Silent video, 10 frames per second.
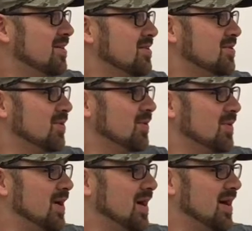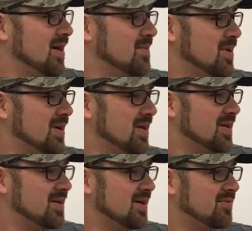So, um,
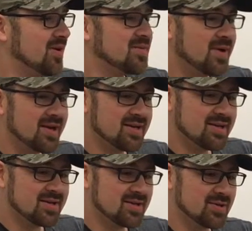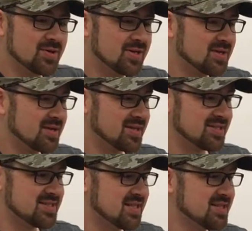a friend of mine, Luke, I
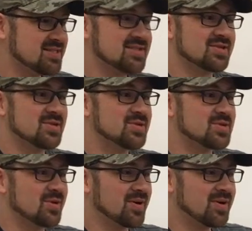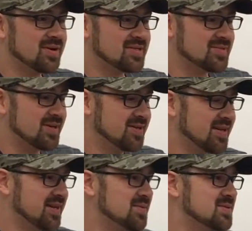should say this is a true story as well,
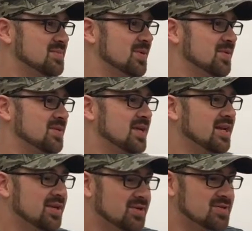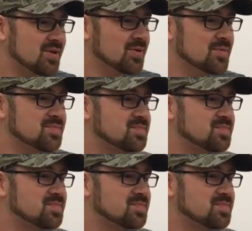and it was about 10 years ago.